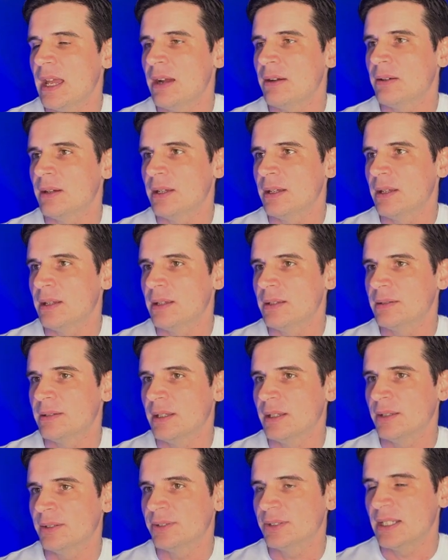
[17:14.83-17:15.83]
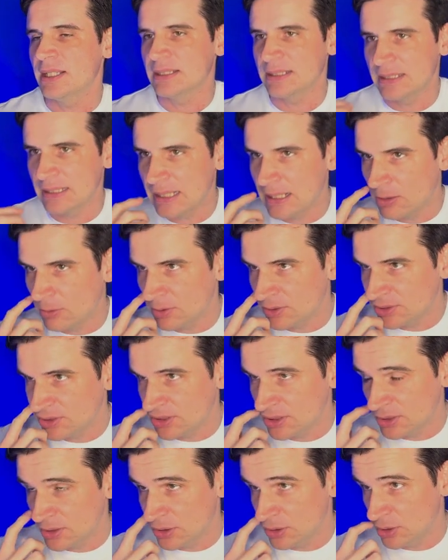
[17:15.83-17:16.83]
area does is allow us
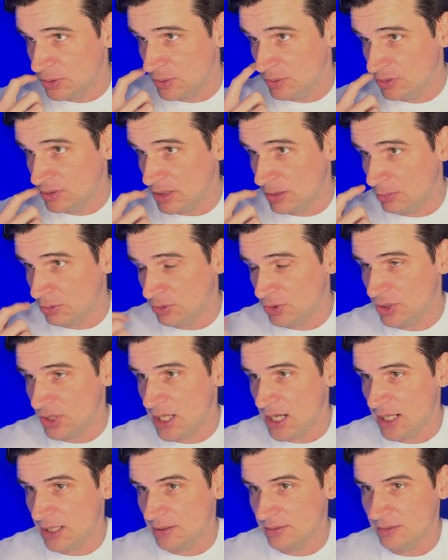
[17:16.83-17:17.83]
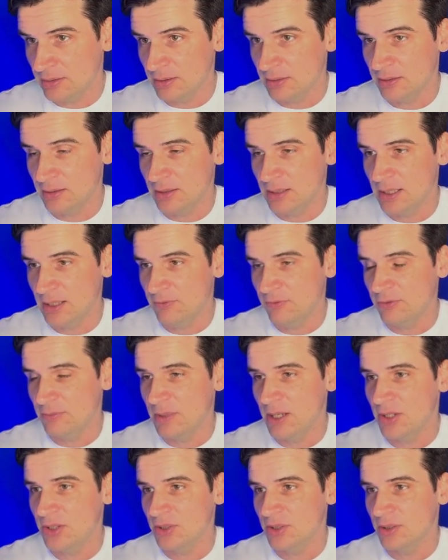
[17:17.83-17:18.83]
to double check that the
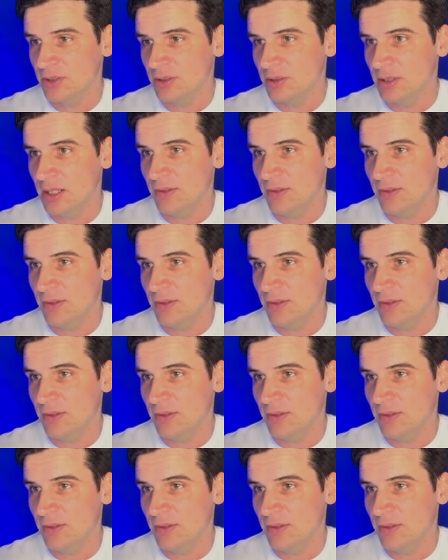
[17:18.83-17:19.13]
information,